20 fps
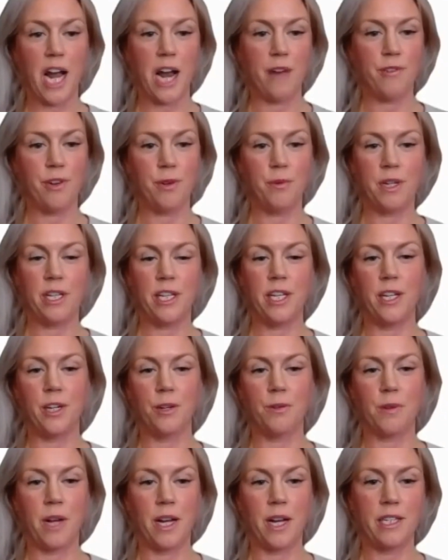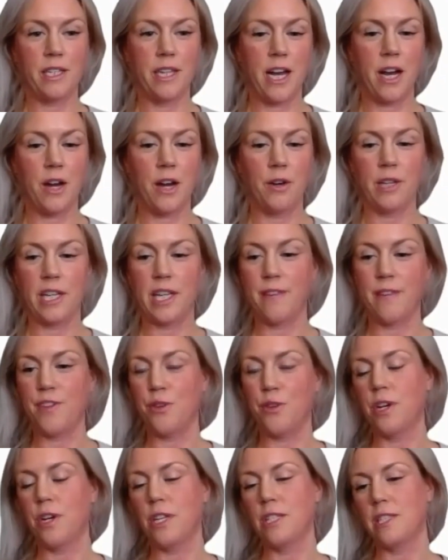everyone here right now, like if
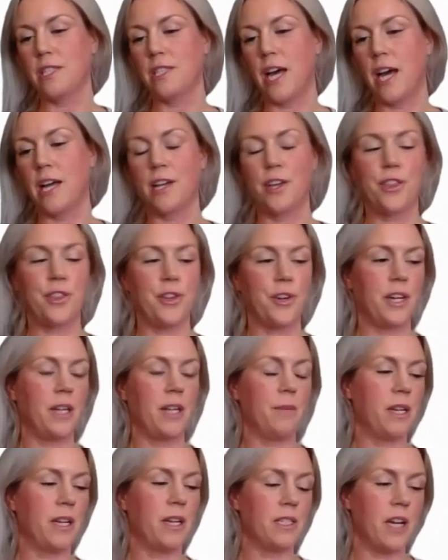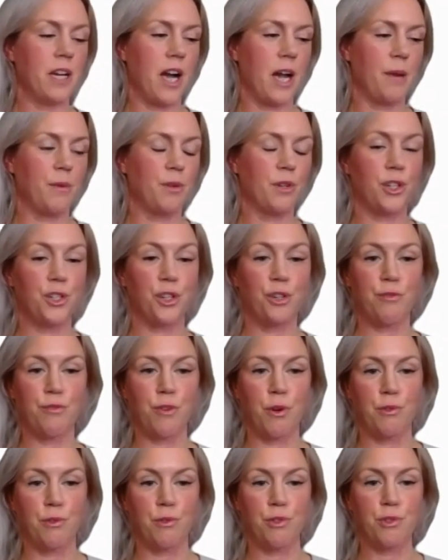you could set a 30-minute timer on your
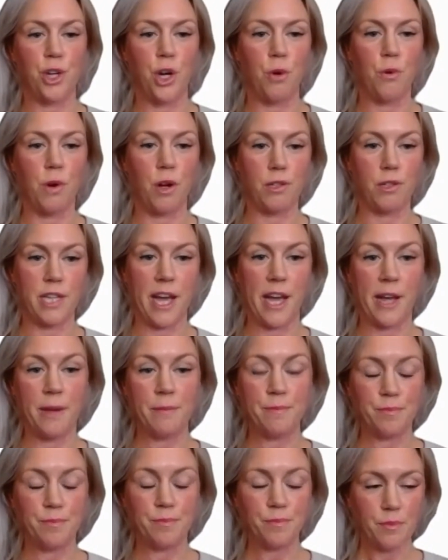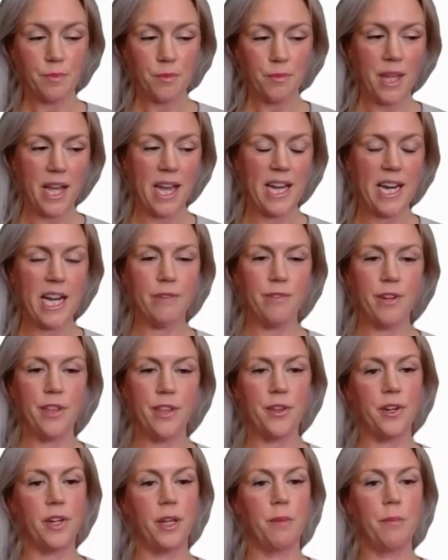phone to go all day, and every
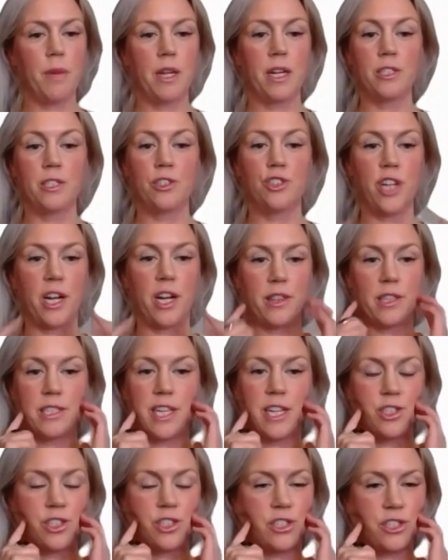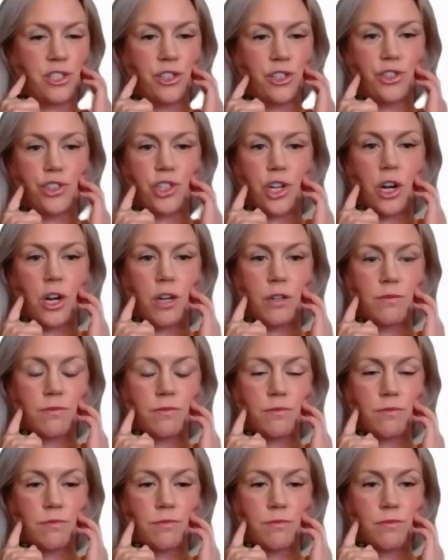30 minutes, check the tension in your jaw,
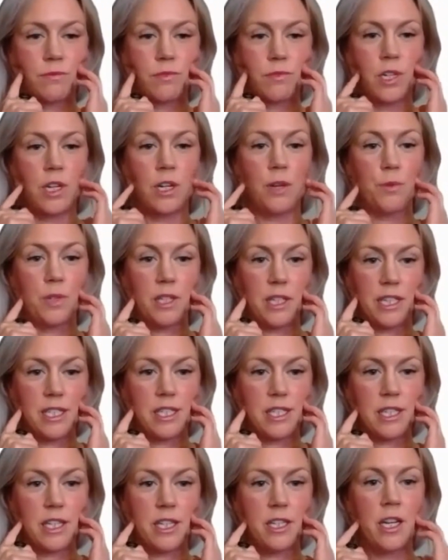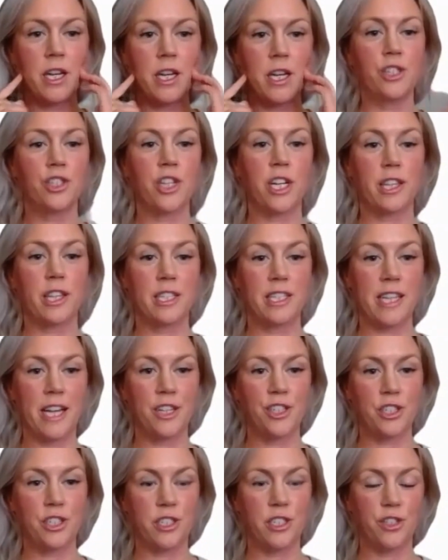release it. Check the
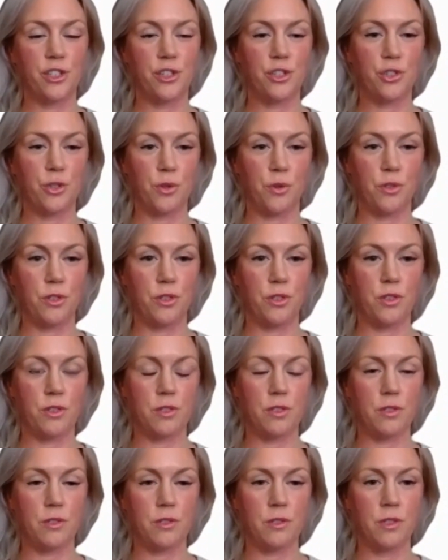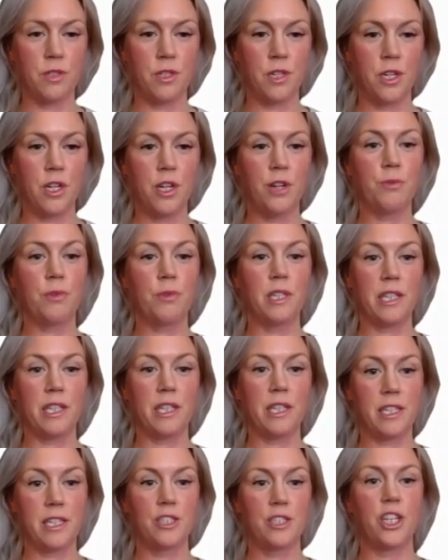tension in your shoulders,
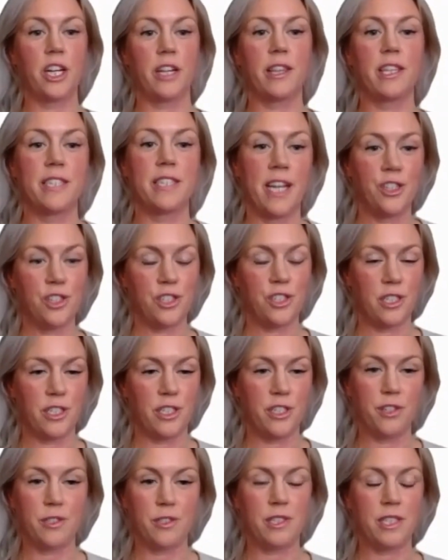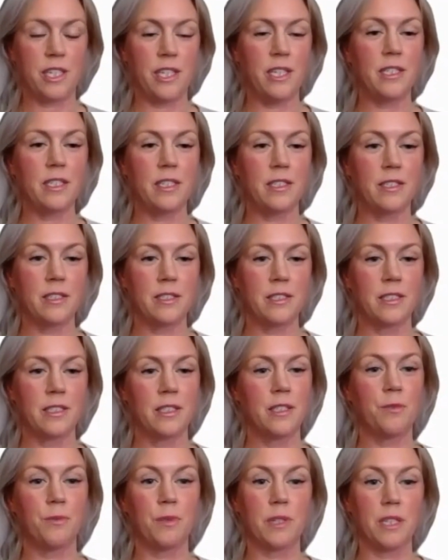release it. Check the tension in your seat
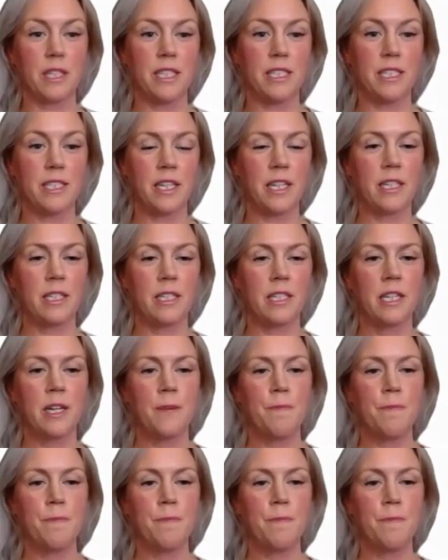and release it.